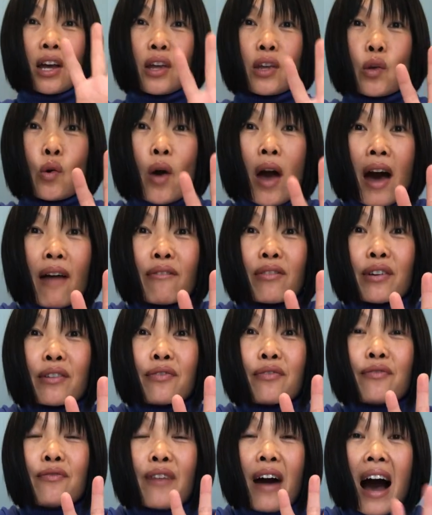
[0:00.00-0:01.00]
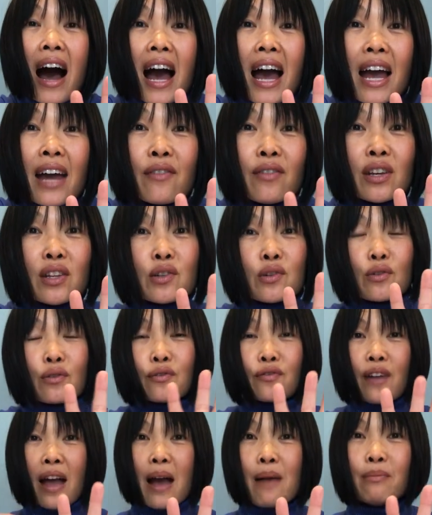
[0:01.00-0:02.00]
you have the 5 in your
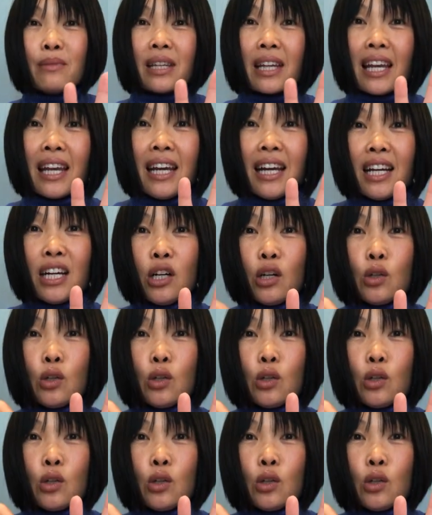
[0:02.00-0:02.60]
family,